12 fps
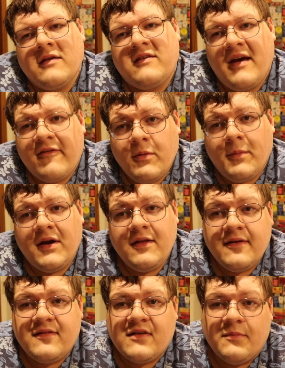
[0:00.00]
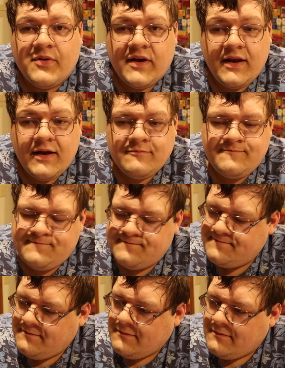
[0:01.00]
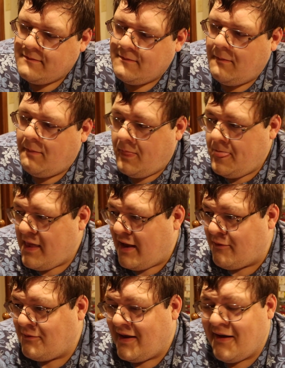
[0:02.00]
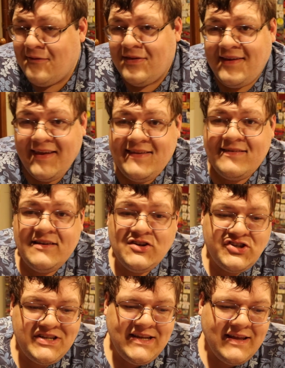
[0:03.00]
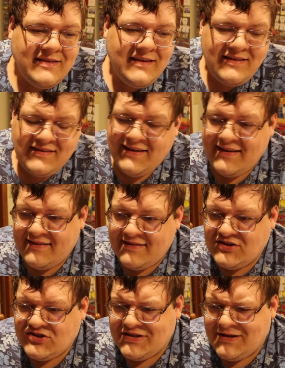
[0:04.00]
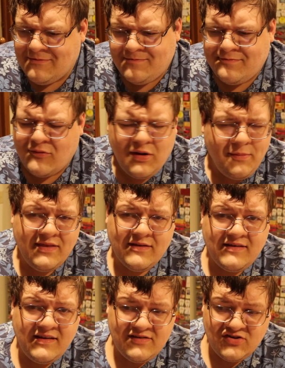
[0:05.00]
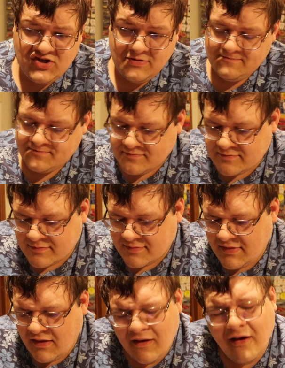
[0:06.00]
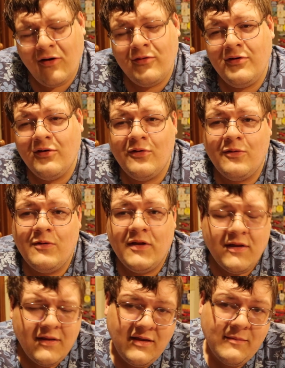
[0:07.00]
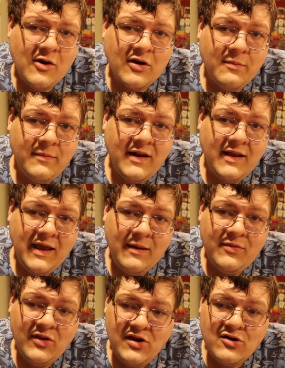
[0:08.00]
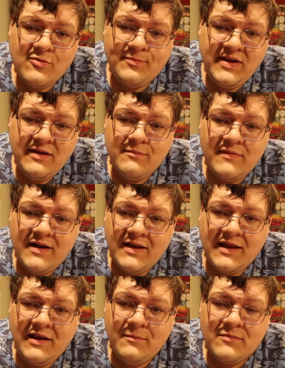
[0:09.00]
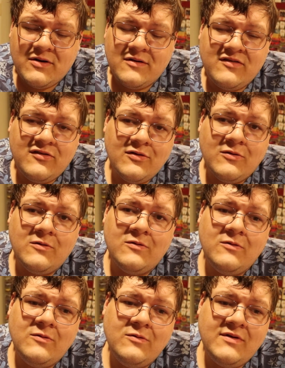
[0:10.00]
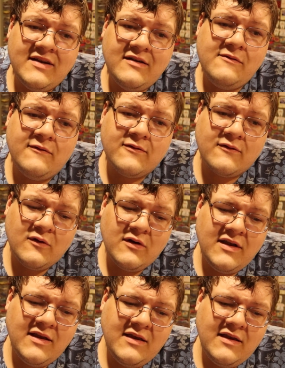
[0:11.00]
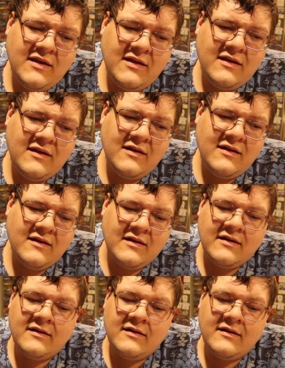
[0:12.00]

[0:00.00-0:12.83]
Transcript: To everybody that's complaining, oh no, the TCG and the TCG. What do you mean the TCG? Oh no, the American metagame and the European metagame are so different.